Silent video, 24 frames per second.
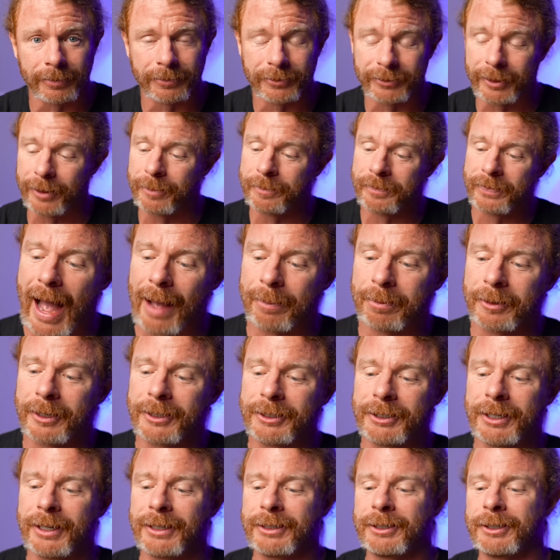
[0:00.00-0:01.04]
So I
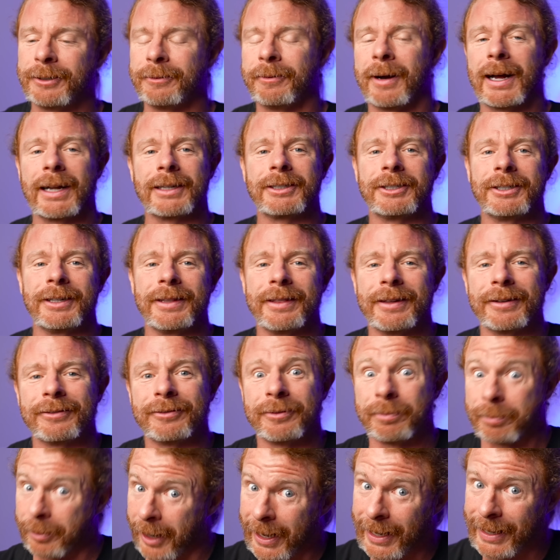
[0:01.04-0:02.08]
appreciate you watching this
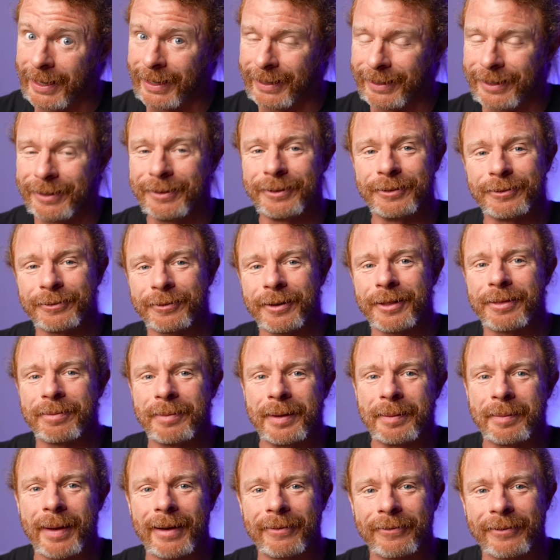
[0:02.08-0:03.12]
breaking news with me,
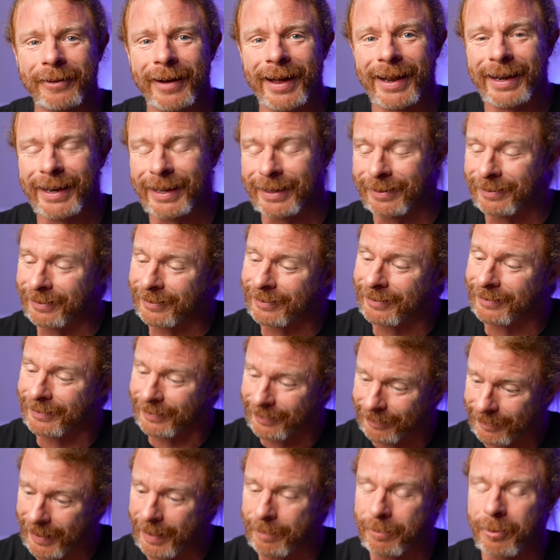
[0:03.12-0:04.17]
my friend.
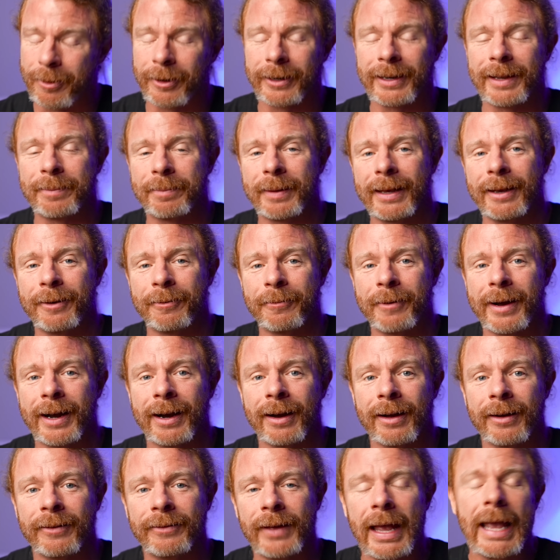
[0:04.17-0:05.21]
It's important to be
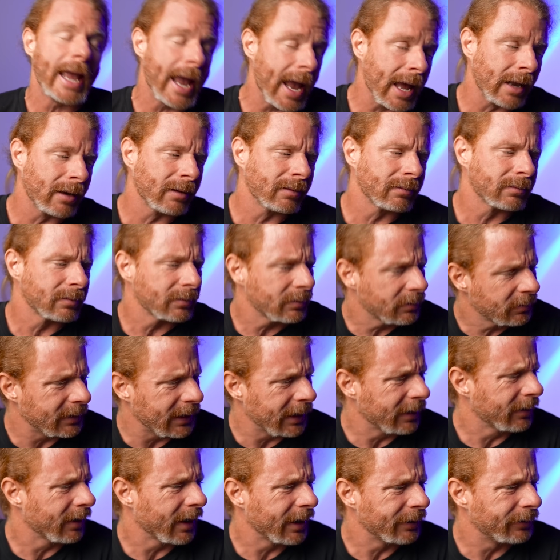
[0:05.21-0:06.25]
aware of, and
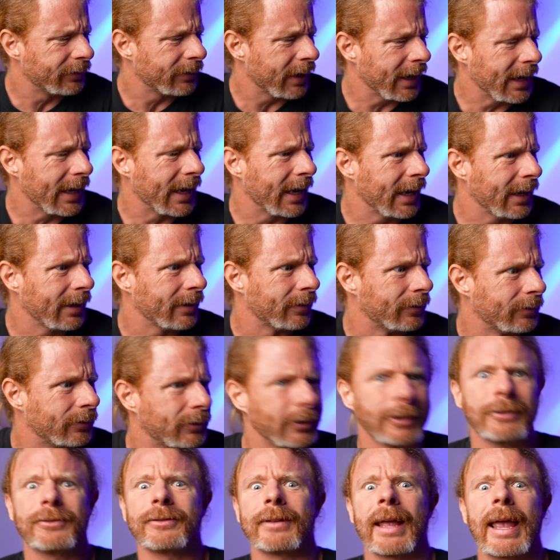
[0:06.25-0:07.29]
dare I say, it is
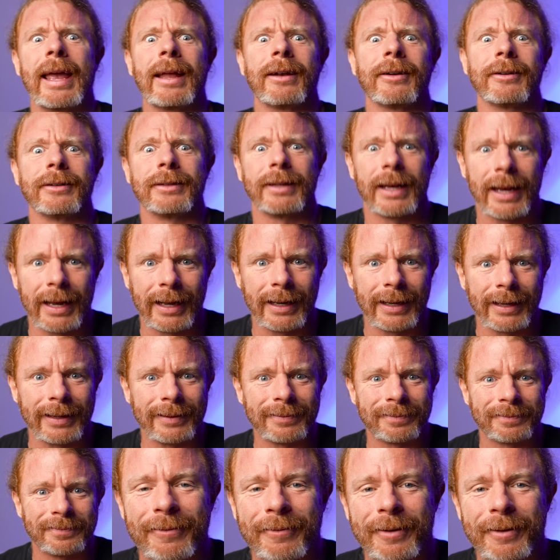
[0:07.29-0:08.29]
just entertaining.